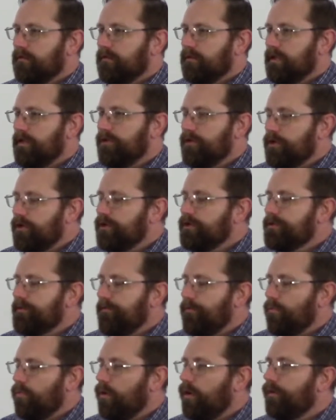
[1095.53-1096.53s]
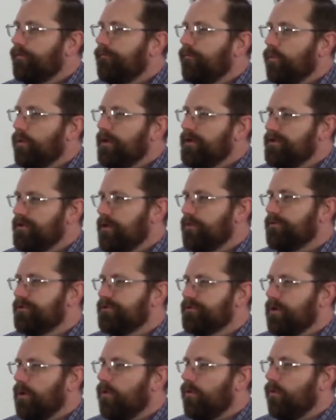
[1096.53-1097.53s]
in the goods of the world for his own
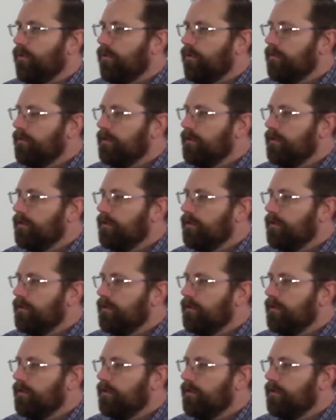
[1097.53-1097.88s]
soul.